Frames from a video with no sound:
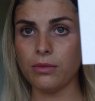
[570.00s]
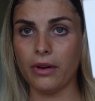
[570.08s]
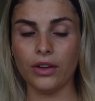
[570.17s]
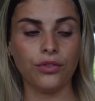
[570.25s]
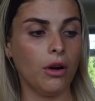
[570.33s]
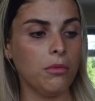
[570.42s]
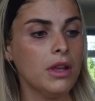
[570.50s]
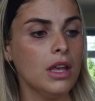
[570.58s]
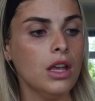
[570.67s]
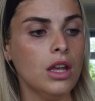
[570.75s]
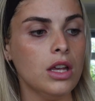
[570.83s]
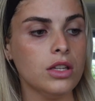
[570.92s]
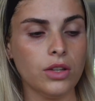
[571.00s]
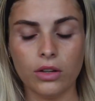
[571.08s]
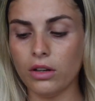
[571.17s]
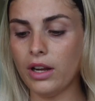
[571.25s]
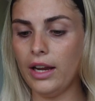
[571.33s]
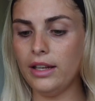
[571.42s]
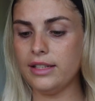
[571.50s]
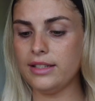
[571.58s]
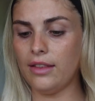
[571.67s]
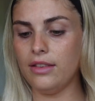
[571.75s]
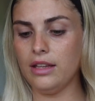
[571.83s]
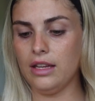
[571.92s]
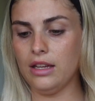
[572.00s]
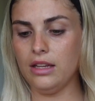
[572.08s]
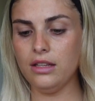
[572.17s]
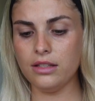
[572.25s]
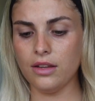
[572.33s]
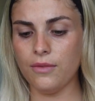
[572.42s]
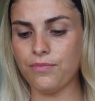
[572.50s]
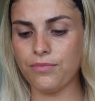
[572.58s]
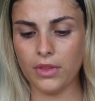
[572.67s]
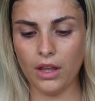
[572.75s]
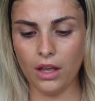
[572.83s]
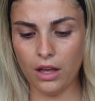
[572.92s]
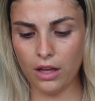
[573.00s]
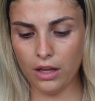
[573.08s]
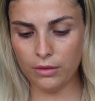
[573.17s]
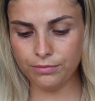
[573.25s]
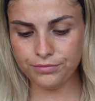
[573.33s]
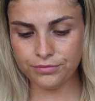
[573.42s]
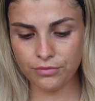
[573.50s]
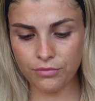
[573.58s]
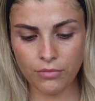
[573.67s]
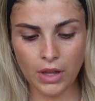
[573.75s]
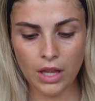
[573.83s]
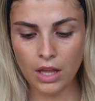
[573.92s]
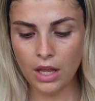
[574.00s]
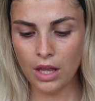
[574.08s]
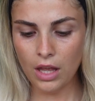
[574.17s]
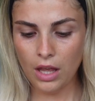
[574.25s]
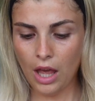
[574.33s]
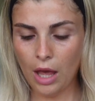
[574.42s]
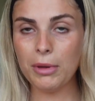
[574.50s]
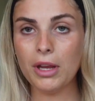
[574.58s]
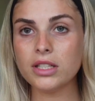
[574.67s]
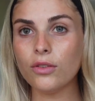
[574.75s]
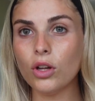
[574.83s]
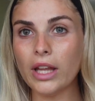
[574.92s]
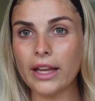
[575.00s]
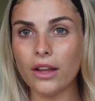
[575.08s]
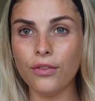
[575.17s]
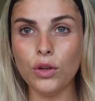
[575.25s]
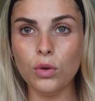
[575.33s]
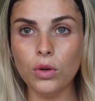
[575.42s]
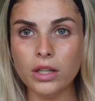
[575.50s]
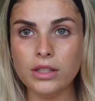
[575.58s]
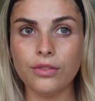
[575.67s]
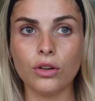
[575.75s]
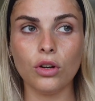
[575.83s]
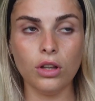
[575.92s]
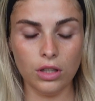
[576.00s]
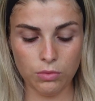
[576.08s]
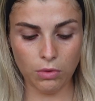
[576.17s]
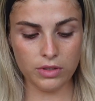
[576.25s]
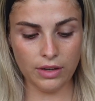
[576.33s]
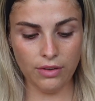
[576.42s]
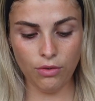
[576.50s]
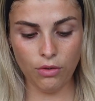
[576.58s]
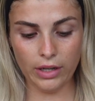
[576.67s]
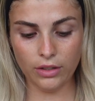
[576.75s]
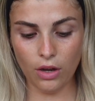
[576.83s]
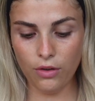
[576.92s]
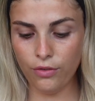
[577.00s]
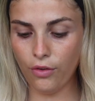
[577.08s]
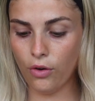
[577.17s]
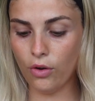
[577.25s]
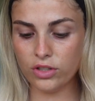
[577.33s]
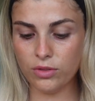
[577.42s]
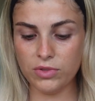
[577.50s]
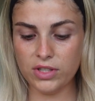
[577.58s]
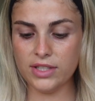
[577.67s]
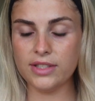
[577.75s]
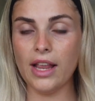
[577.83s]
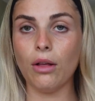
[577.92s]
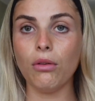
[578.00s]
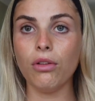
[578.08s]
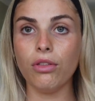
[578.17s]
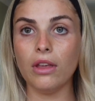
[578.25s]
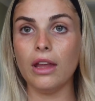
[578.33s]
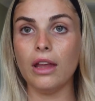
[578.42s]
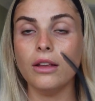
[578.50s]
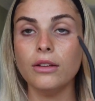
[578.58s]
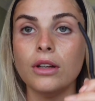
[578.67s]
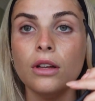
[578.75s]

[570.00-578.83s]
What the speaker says: where it's from. So I got kindly sent these. And because I've got like a few different coloured ones, I thought I'd go for some stealthy,